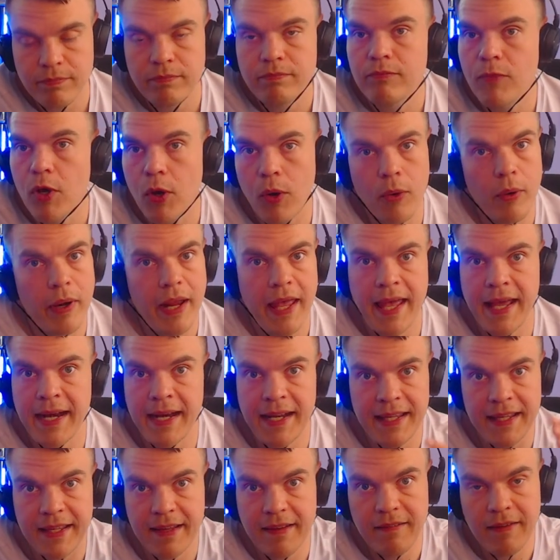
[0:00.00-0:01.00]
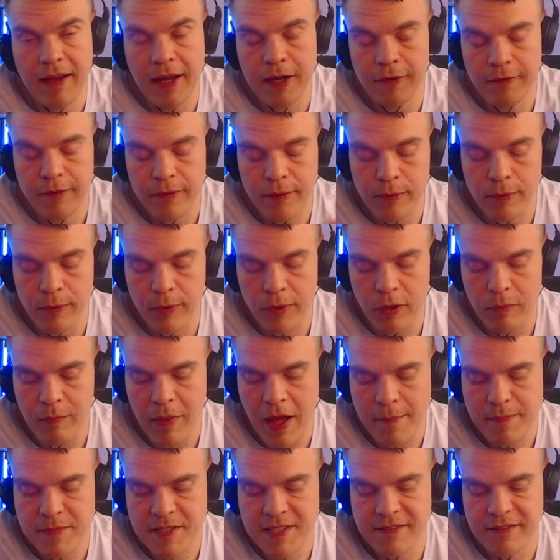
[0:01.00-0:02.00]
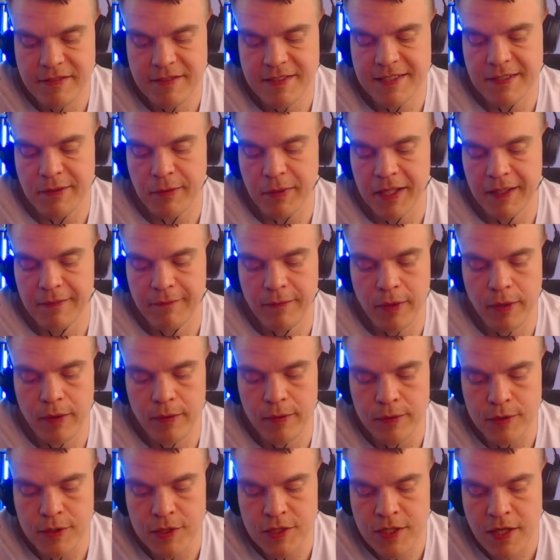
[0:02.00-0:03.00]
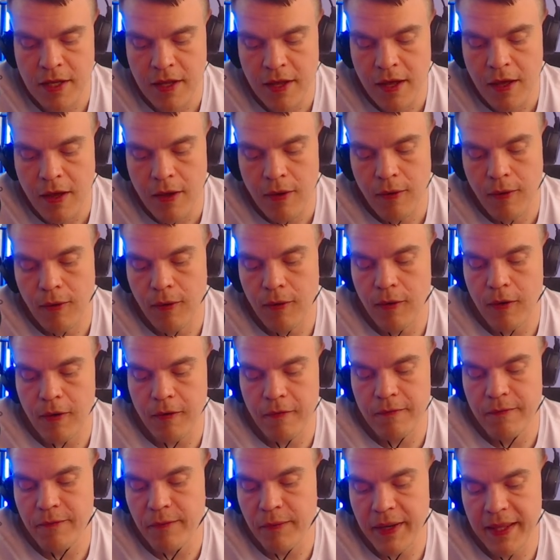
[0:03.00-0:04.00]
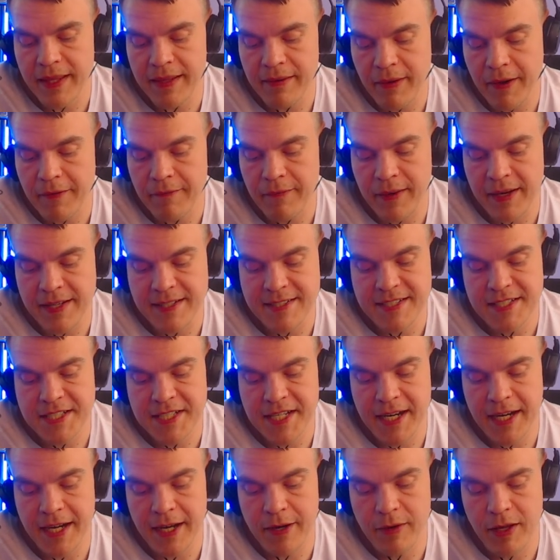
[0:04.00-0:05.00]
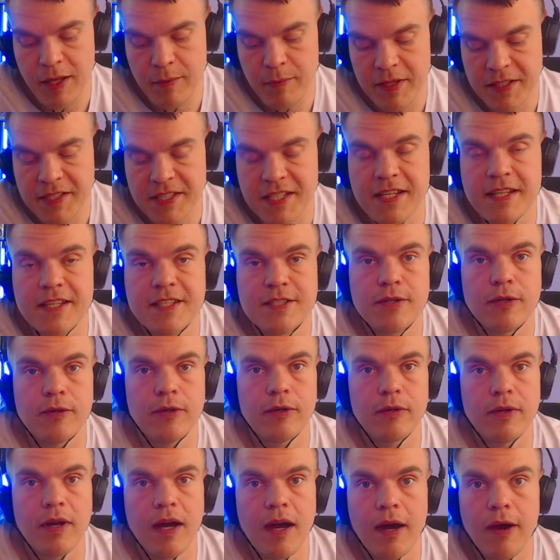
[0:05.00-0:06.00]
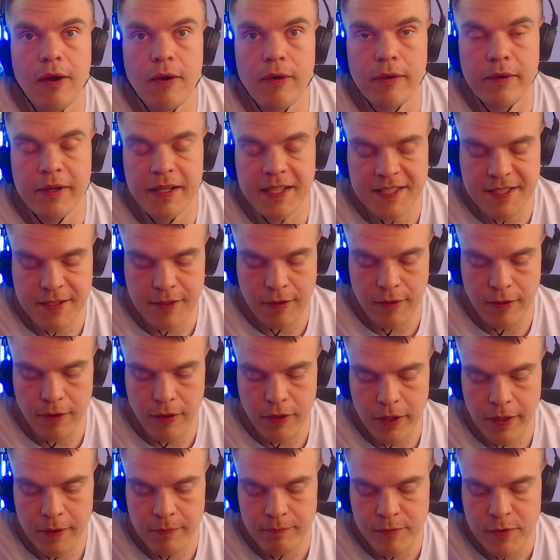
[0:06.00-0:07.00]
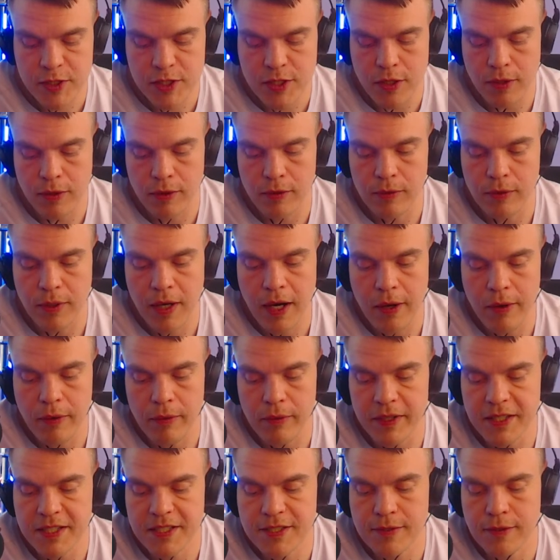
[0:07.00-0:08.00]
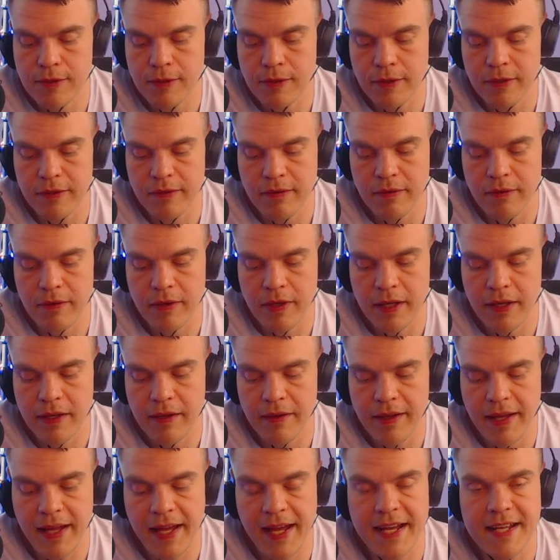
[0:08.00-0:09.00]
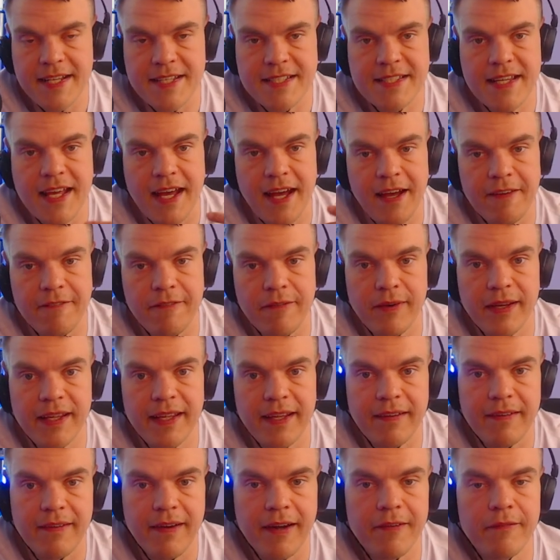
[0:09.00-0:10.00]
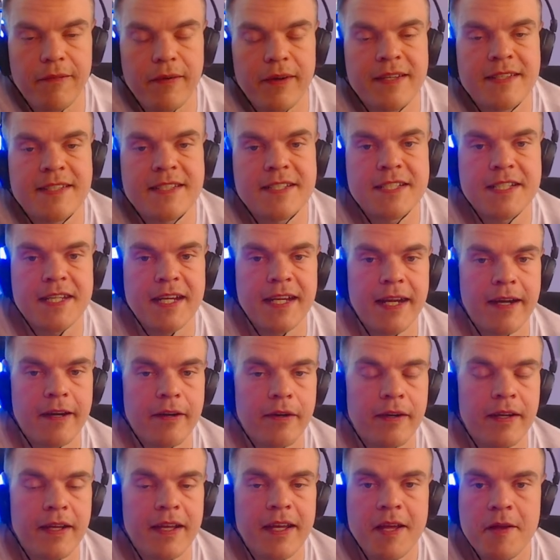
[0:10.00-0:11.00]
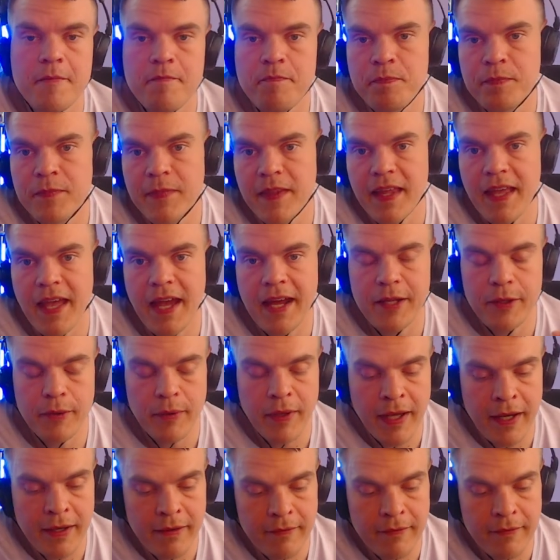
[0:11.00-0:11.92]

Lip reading: or any kind of Google Maps street views, or free reference share images on our Discord. So our Discord has a free reference share, and you can